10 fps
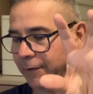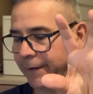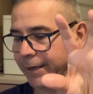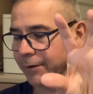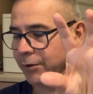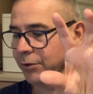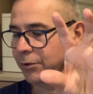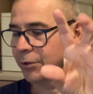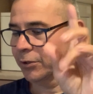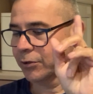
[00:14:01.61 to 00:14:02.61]
that.
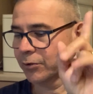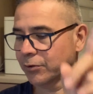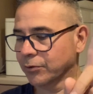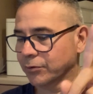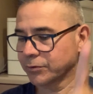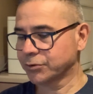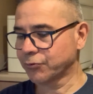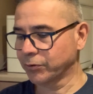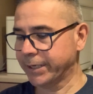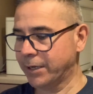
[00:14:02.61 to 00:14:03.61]

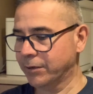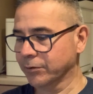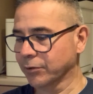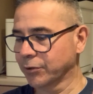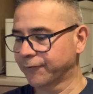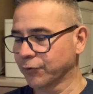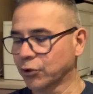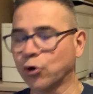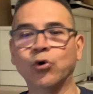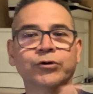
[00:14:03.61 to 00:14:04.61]
Scroll down, look for
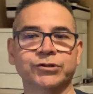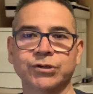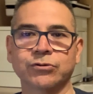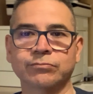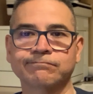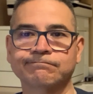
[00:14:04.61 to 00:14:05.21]
Cornerstone.